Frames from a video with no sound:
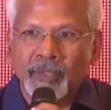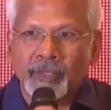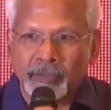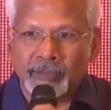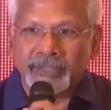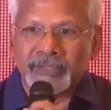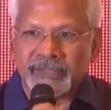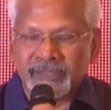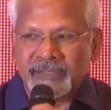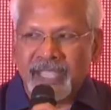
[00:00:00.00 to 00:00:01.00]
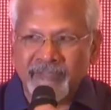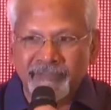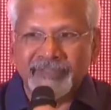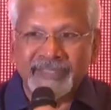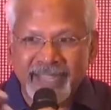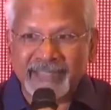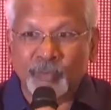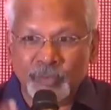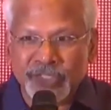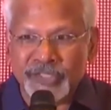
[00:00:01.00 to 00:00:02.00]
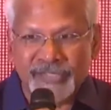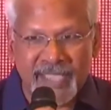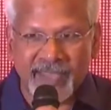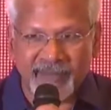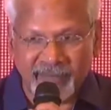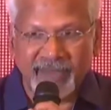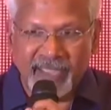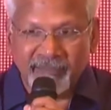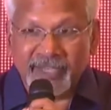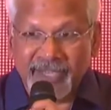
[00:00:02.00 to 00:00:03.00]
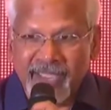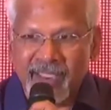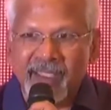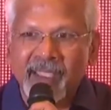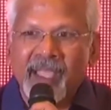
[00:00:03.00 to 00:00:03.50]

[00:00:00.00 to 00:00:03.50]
There's life and death which is there every day,